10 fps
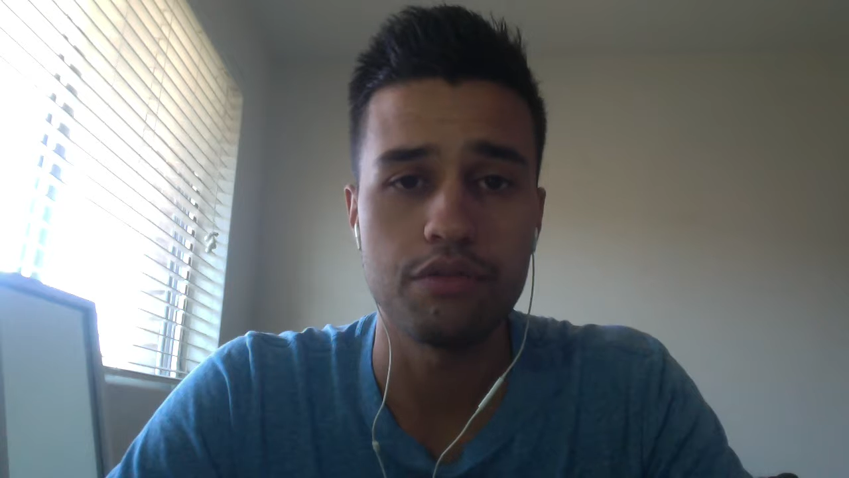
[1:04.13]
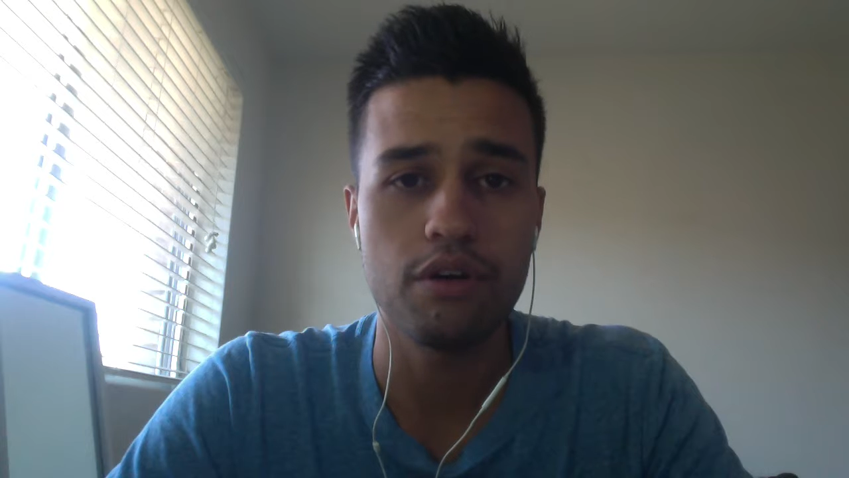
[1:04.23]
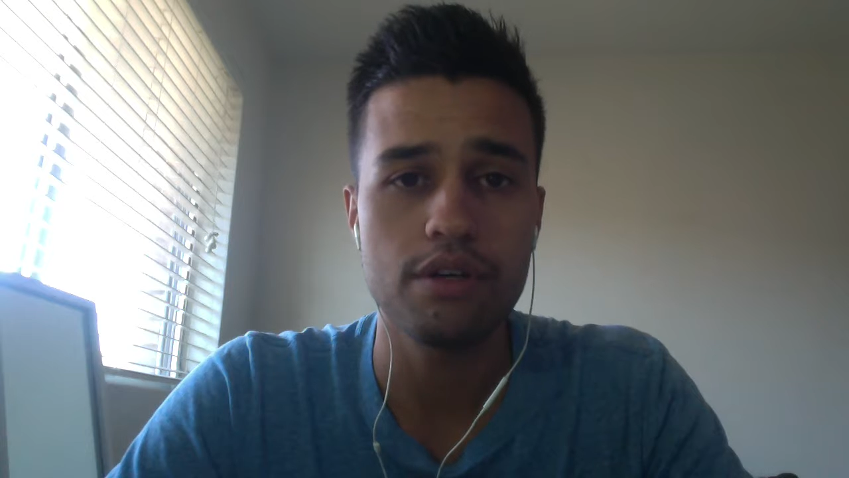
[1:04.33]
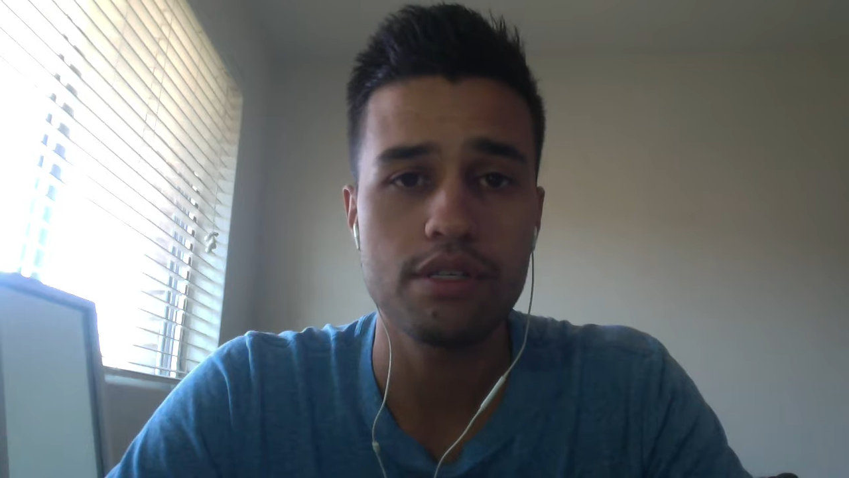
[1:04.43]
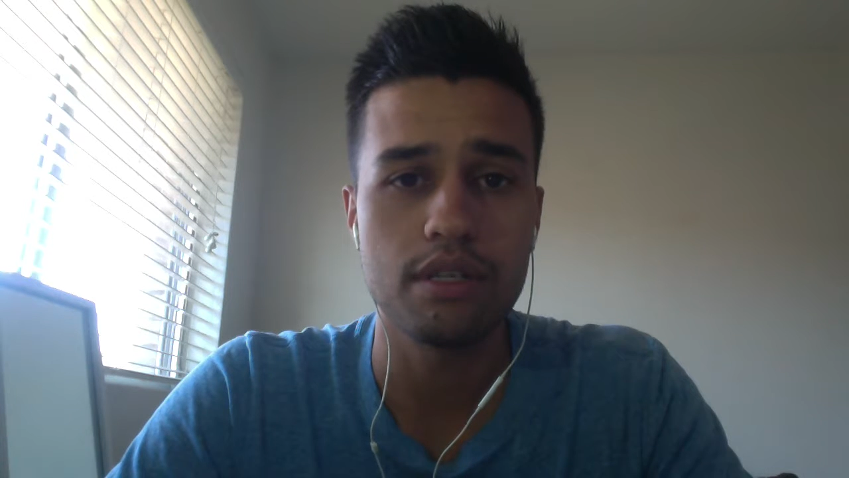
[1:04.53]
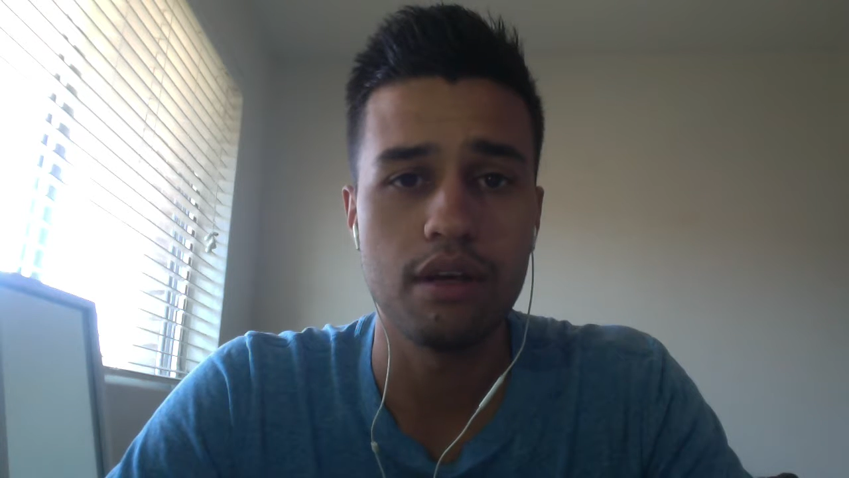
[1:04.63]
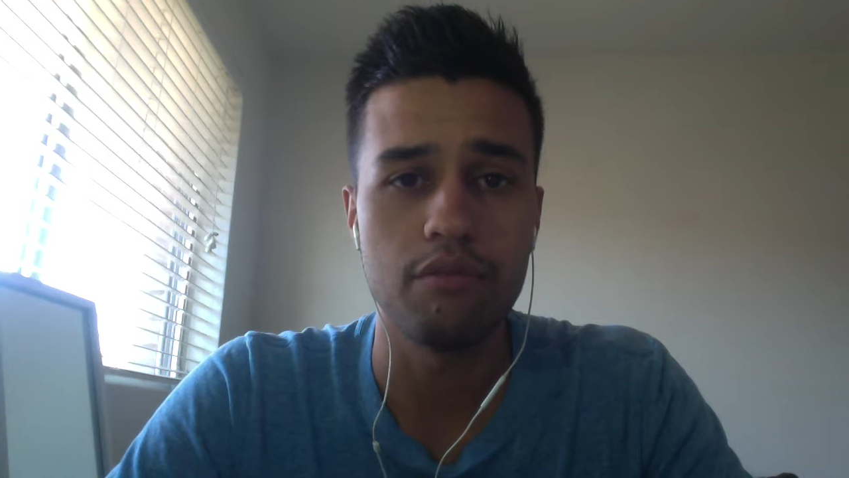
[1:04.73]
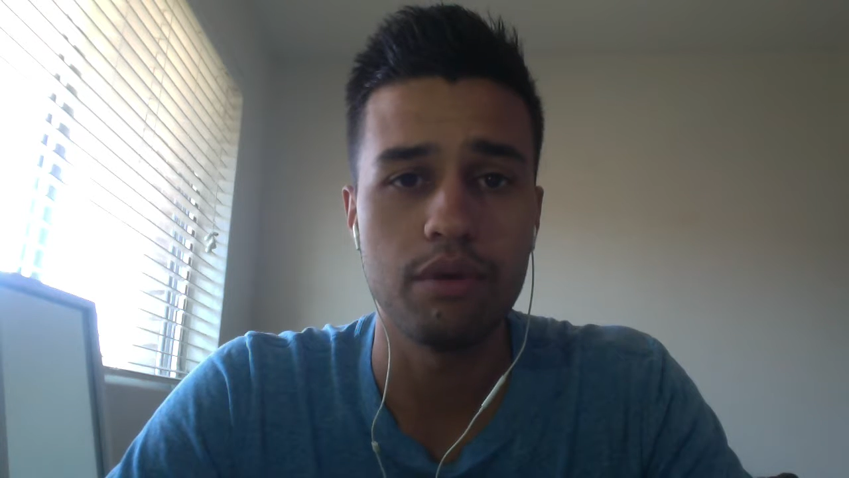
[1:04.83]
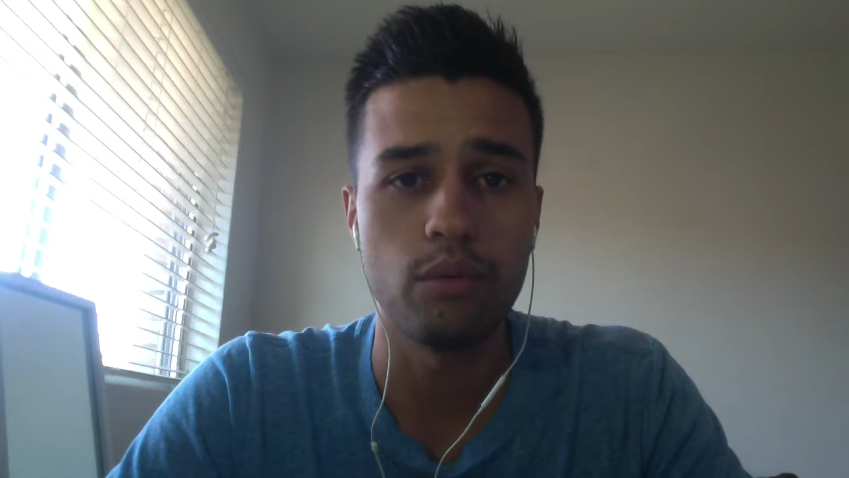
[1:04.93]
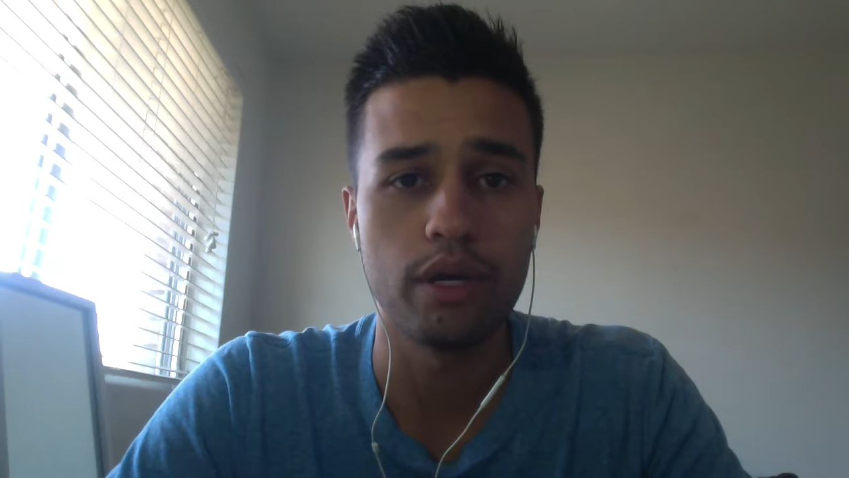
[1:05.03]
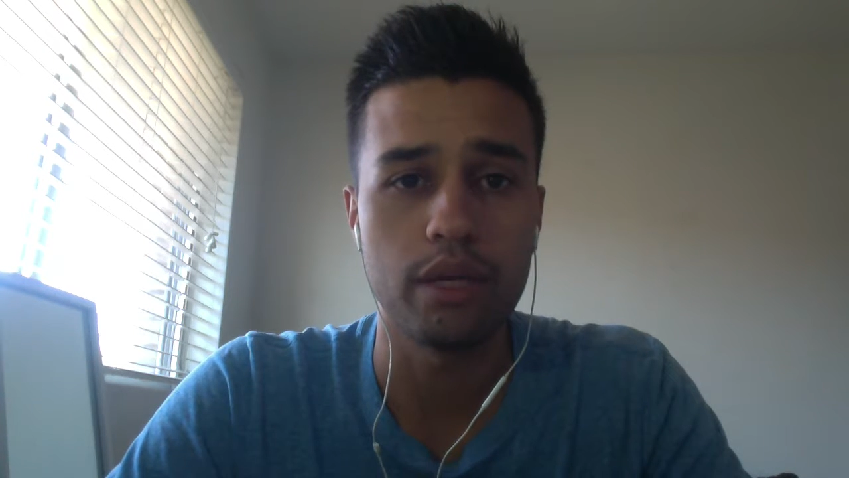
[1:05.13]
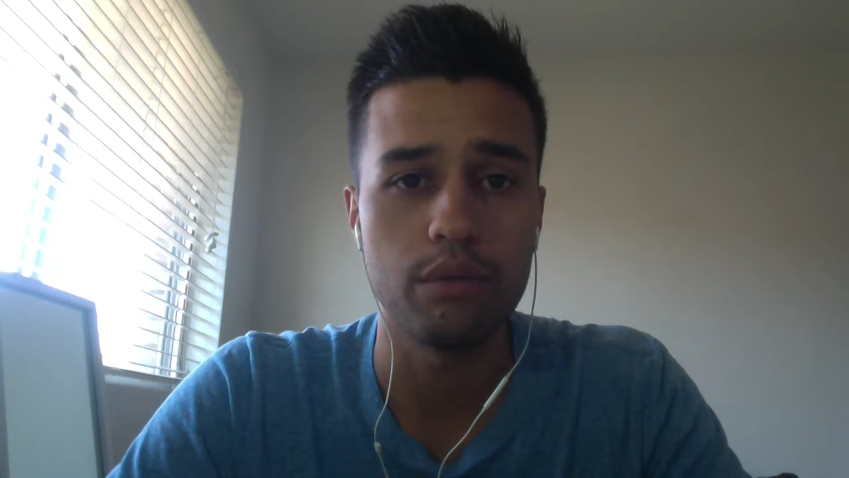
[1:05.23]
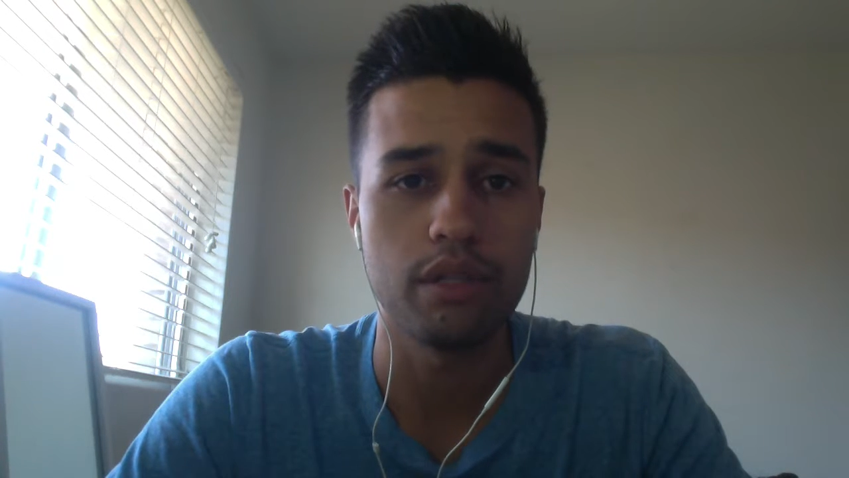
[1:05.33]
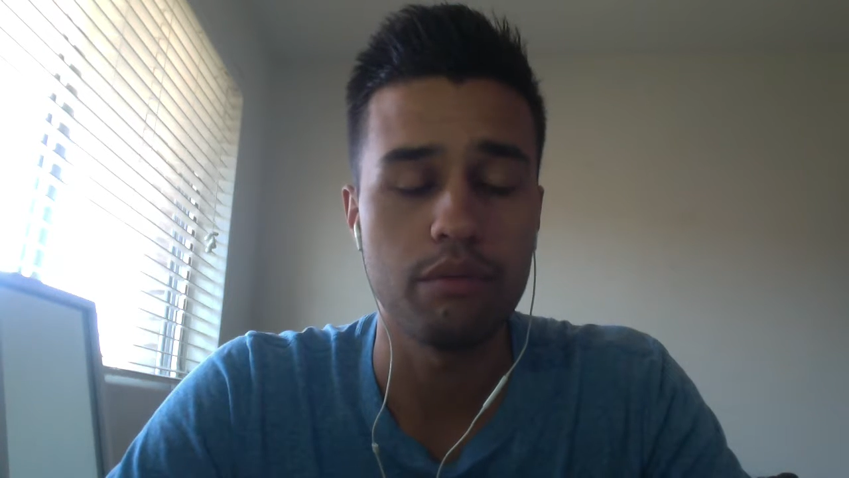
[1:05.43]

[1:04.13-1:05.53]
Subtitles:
Forest, and I've been working with